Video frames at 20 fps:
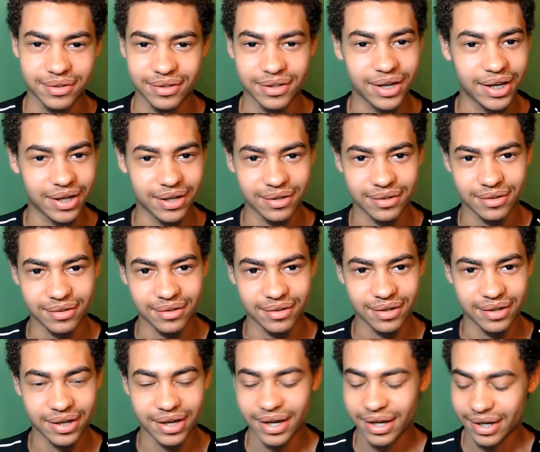And
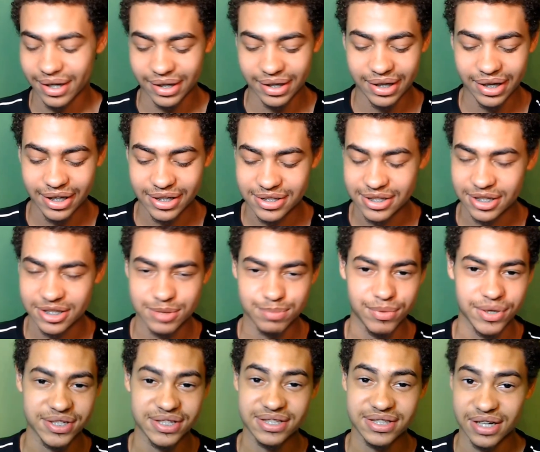again, I can't
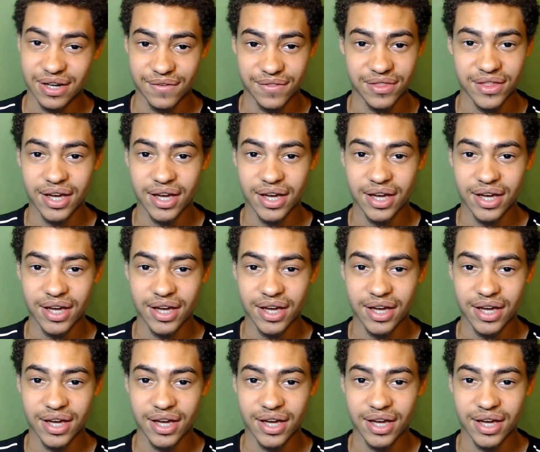express this enough.